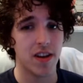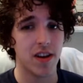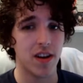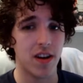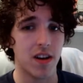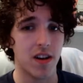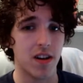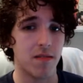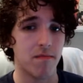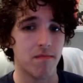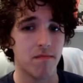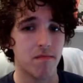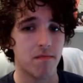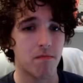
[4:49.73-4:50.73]

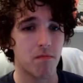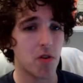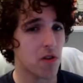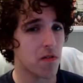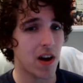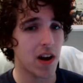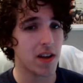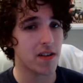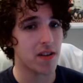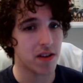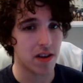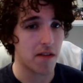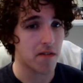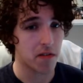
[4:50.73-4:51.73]
Bergwijn
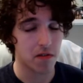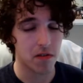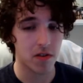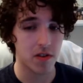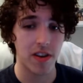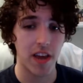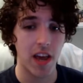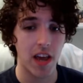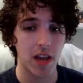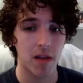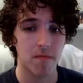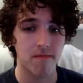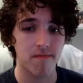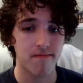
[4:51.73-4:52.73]
didn't have a good
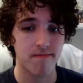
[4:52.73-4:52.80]
game.